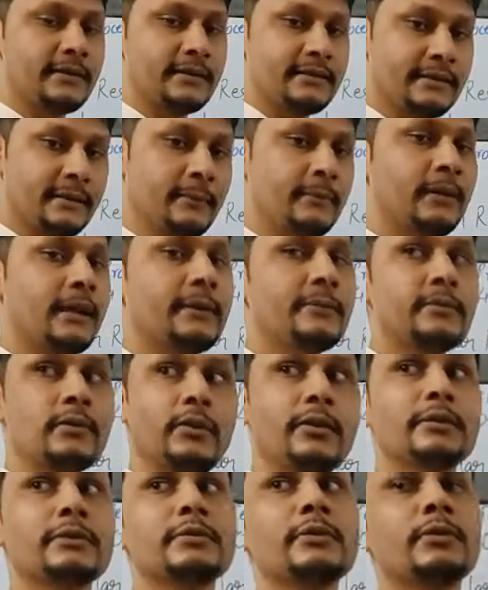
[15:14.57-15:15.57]
sometimes
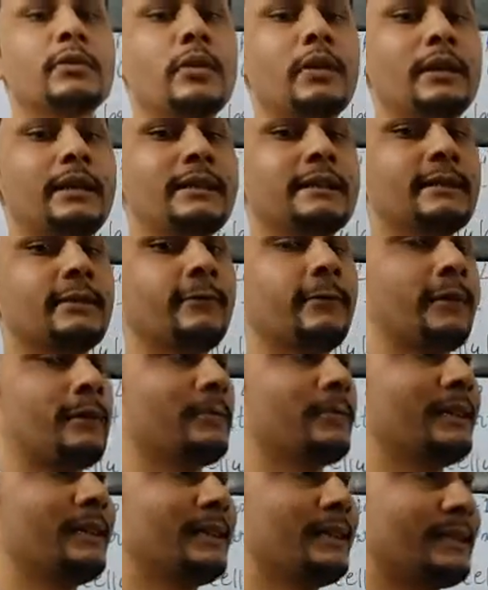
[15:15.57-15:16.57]
also called as a
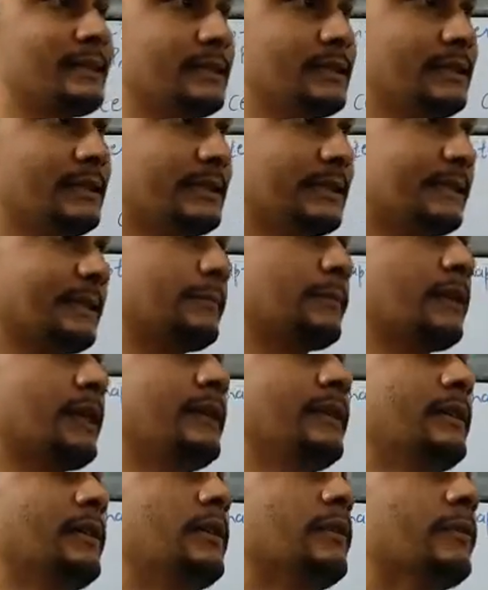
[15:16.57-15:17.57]
fermentation in some
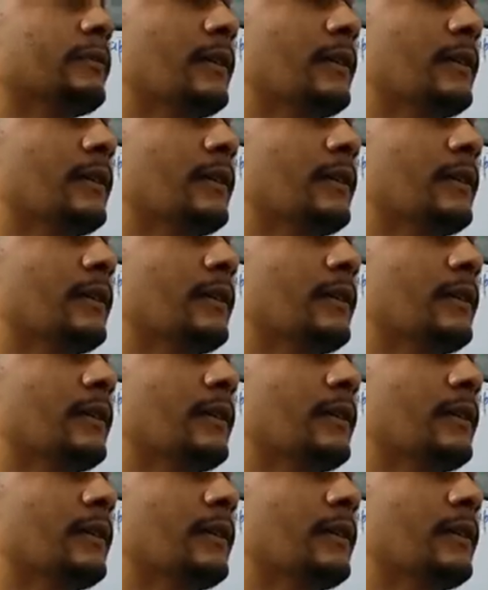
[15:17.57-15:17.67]
kind of